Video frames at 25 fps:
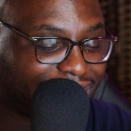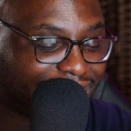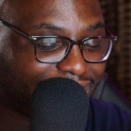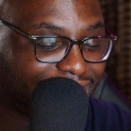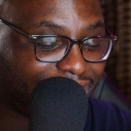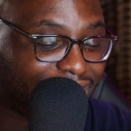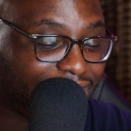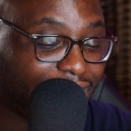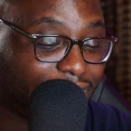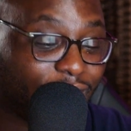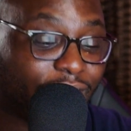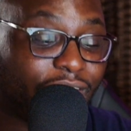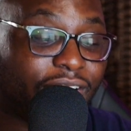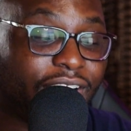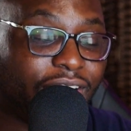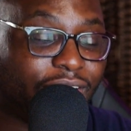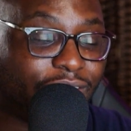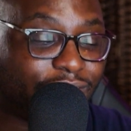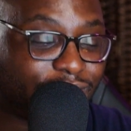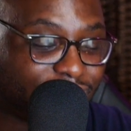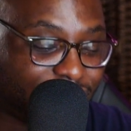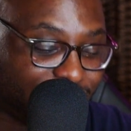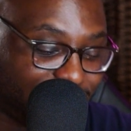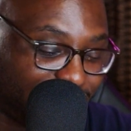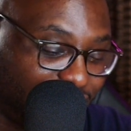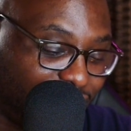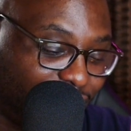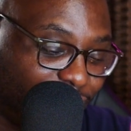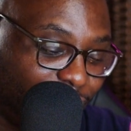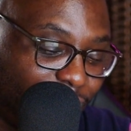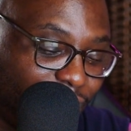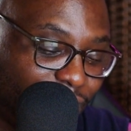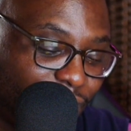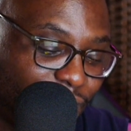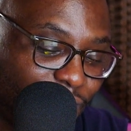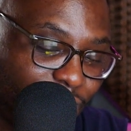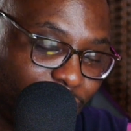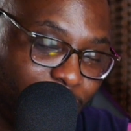Kyrios is like one
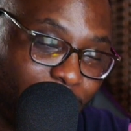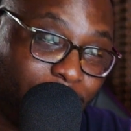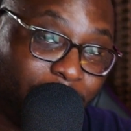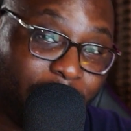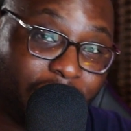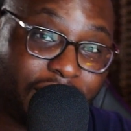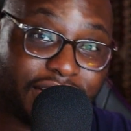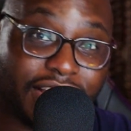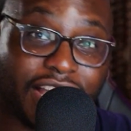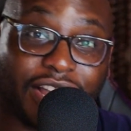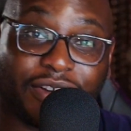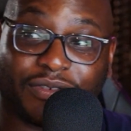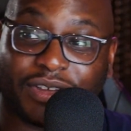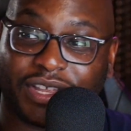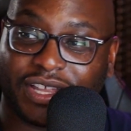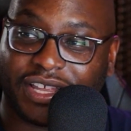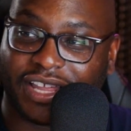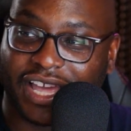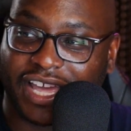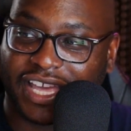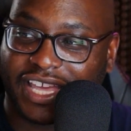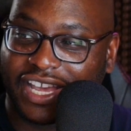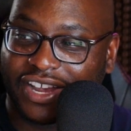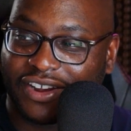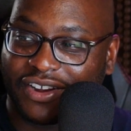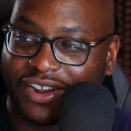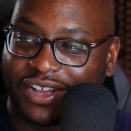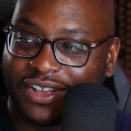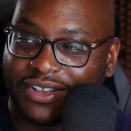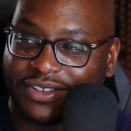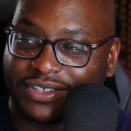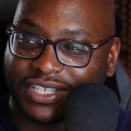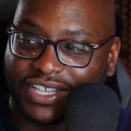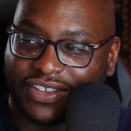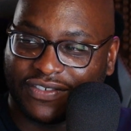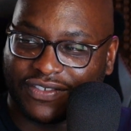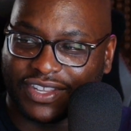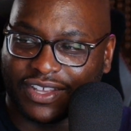for the books. I really like Kyrios,
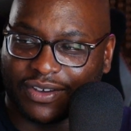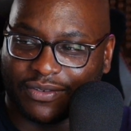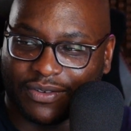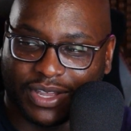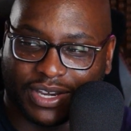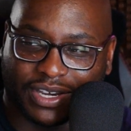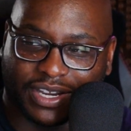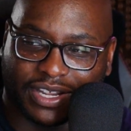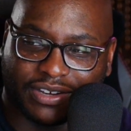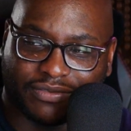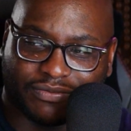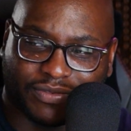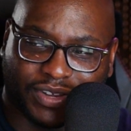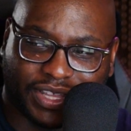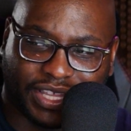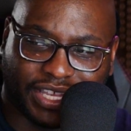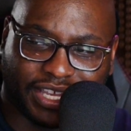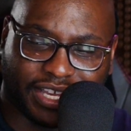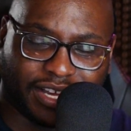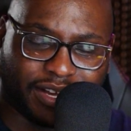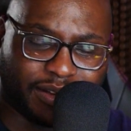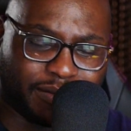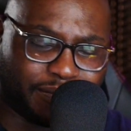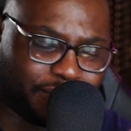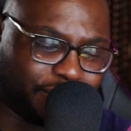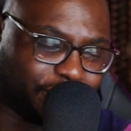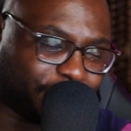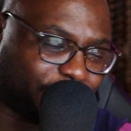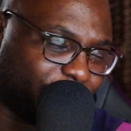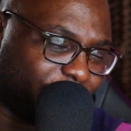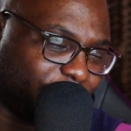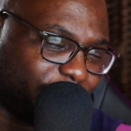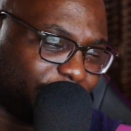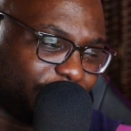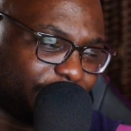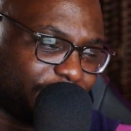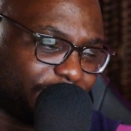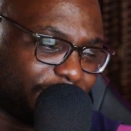even though we didn't really um
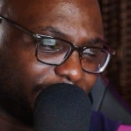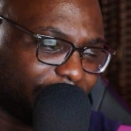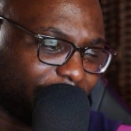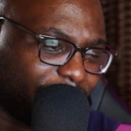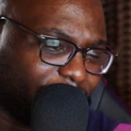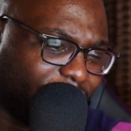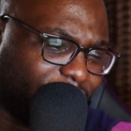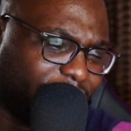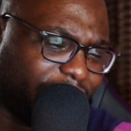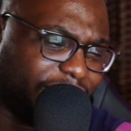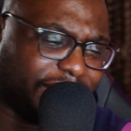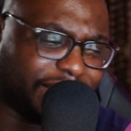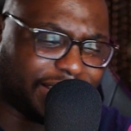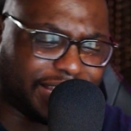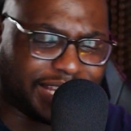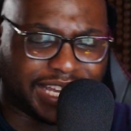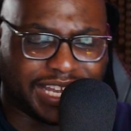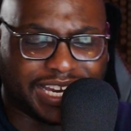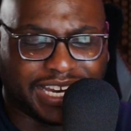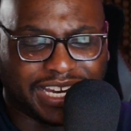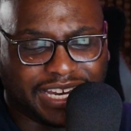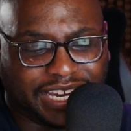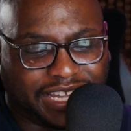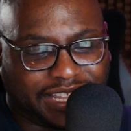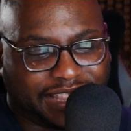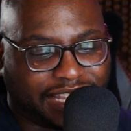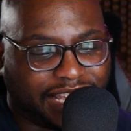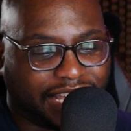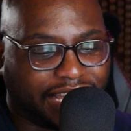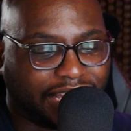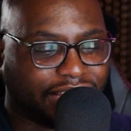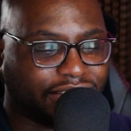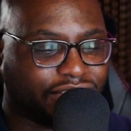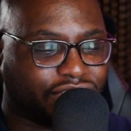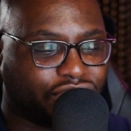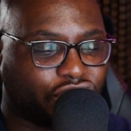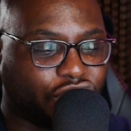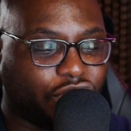really didn't get anything
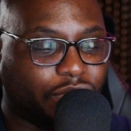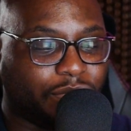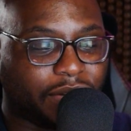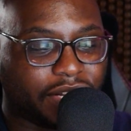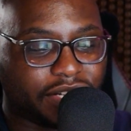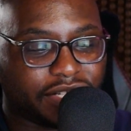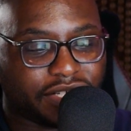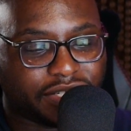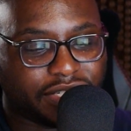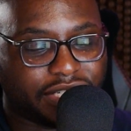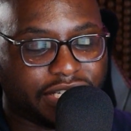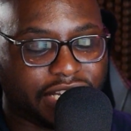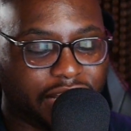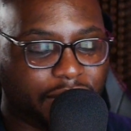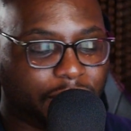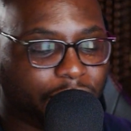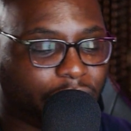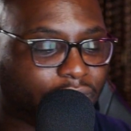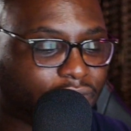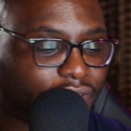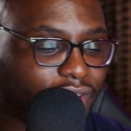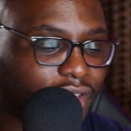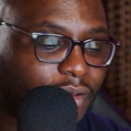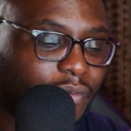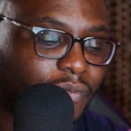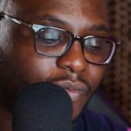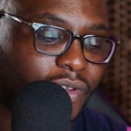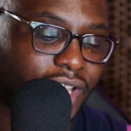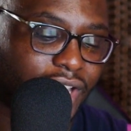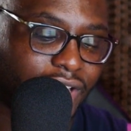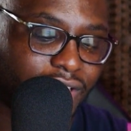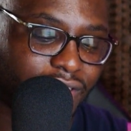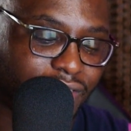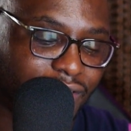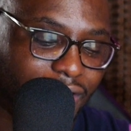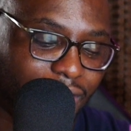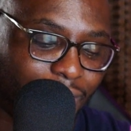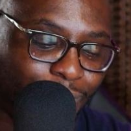too much deep with him. We got that